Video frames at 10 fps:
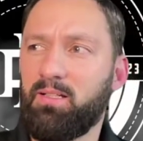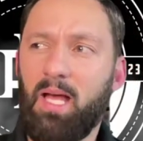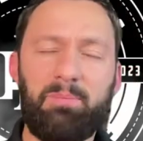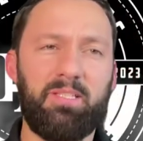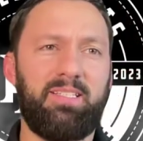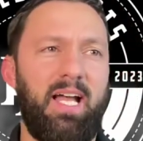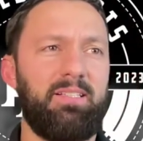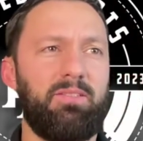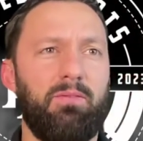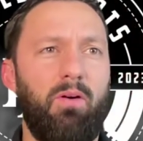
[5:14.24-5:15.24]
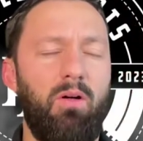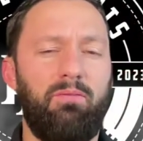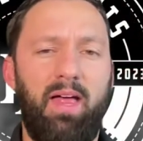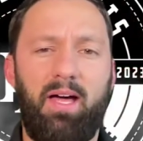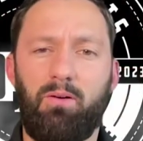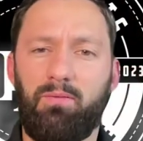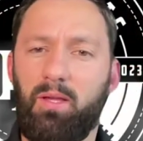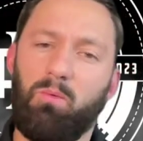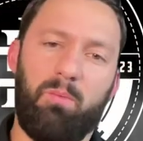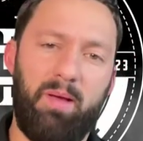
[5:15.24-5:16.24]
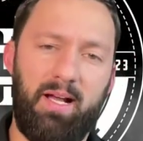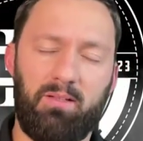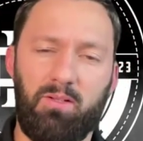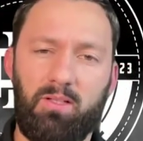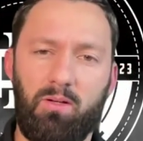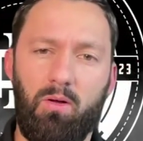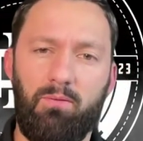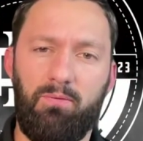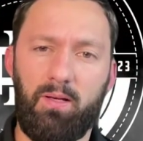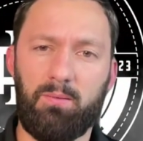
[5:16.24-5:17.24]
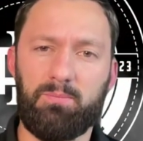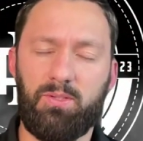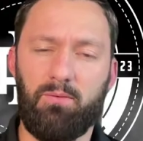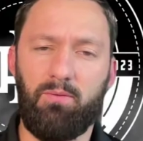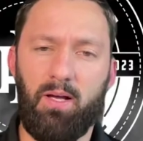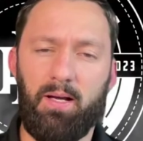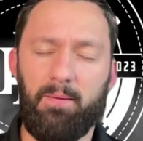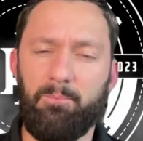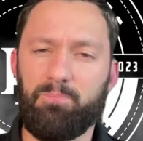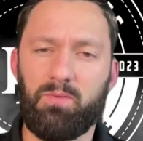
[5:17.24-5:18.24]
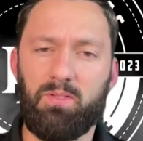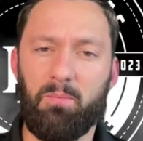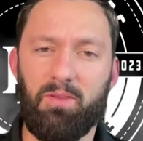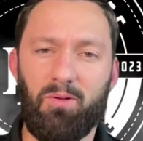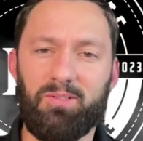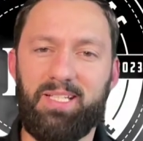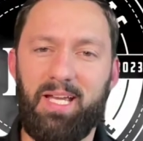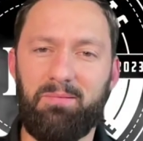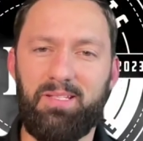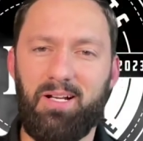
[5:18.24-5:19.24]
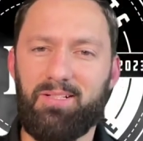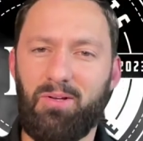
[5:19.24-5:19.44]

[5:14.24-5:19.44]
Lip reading: kept the stats of all of that, or if they went back and looked at old films of some of the old games there.